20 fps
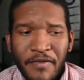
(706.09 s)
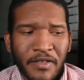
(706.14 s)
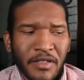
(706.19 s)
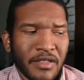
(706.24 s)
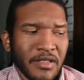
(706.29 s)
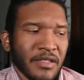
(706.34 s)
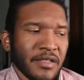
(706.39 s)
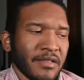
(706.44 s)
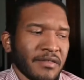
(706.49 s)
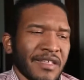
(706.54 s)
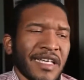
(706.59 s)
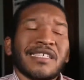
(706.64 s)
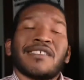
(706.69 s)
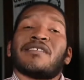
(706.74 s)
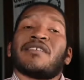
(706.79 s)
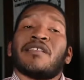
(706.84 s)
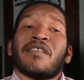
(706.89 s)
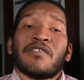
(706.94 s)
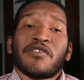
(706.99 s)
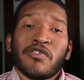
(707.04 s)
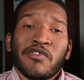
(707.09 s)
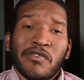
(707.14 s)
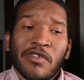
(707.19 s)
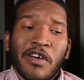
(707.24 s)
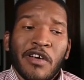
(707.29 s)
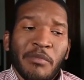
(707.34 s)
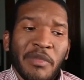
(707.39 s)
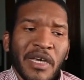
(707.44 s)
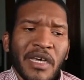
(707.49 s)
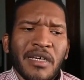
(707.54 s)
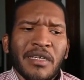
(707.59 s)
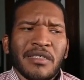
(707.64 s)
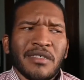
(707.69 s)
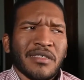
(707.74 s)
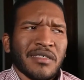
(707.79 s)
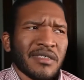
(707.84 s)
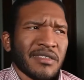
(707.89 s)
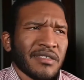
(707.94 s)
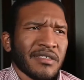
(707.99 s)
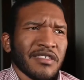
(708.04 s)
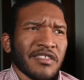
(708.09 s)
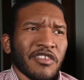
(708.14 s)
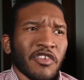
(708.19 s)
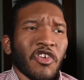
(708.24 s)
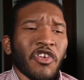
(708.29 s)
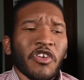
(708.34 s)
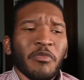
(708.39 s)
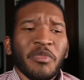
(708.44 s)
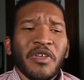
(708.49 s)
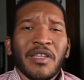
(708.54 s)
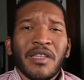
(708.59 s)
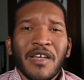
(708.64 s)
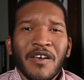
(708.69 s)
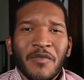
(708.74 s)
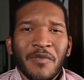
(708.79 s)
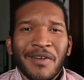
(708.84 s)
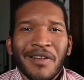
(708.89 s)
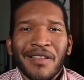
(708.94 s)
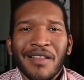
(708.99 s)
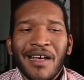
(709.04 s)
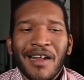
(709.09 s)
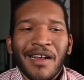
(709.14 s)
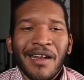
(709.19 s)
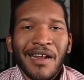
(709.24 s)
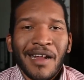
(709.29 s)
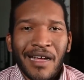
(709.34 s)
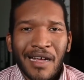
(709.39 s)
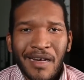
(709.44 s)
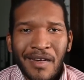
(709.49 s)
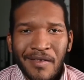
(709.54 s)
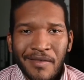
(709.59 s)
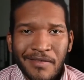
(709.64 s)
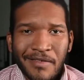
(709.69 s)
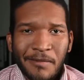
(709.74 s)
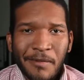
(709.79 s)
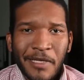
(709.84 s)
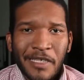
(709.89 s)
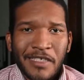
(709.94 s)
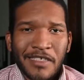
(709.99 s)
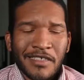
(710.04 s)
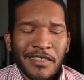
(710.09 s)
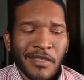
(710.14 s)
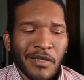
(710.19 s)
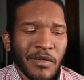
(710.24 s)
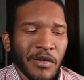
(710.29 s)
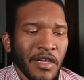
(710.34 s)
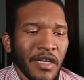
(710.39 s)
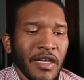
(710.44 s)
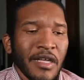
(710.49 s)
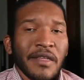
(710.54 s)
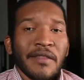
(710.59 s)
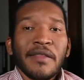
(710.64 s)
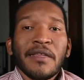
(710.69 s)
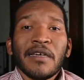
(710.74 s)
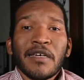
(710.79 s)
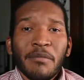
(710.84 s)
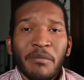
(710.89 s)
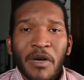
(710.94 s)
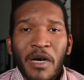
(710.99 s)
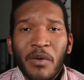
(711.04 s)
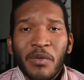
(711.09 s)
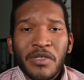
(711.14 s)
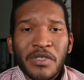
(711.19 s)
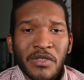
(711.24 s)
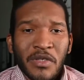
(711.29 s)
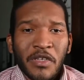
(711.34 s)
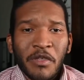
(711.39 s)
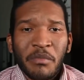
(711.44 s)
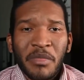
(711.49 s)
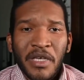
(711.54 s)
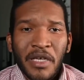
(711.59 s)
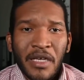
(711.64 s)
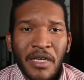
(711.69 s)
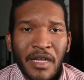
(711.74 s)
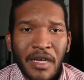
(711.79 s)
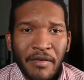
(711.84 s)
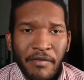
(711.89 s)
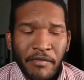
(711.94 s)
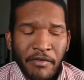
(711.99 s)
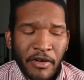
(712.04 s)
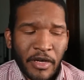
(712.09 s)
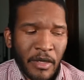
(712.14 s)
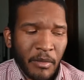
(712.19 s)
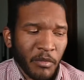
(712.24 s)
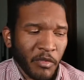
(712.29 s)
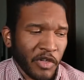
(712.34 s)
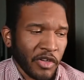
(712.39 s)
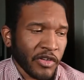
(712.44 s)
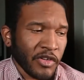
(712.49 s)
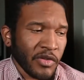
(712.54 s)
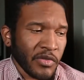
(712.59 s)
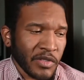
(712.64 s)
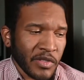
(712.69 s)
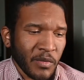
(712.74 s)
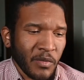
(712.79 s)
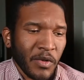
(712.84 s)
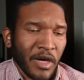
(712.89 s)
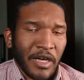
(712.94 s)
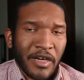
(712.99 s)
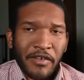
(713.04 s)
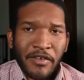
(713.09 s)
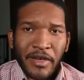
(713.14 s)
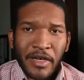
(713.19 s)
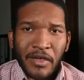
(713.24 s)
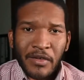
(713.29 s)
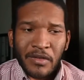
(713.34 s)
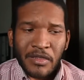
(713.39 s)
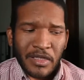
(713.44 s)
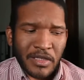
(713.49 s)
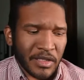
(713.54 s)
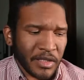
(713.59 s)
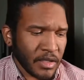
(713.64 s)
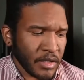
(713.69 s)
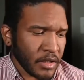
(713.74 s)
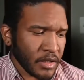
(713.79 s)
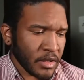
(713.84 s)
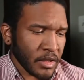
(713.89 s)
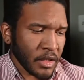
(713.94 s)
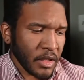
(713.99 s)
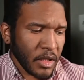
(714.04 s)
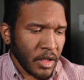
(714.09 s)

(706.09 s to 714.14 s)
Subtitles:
And that's another drawback, is you're going to be left with a lot of negative space. So think about what's going to be in that frame when you're using wider angle lenses.